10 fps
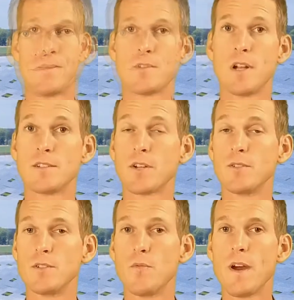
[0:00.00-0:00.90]
So let's go
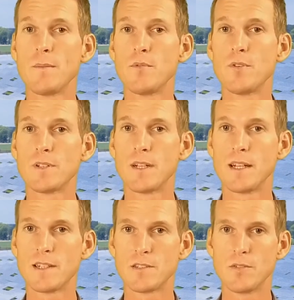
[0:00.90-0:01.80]
to the whiteboard and
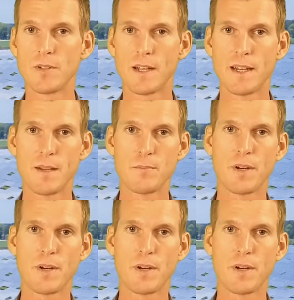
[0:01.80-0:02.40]
let's look at a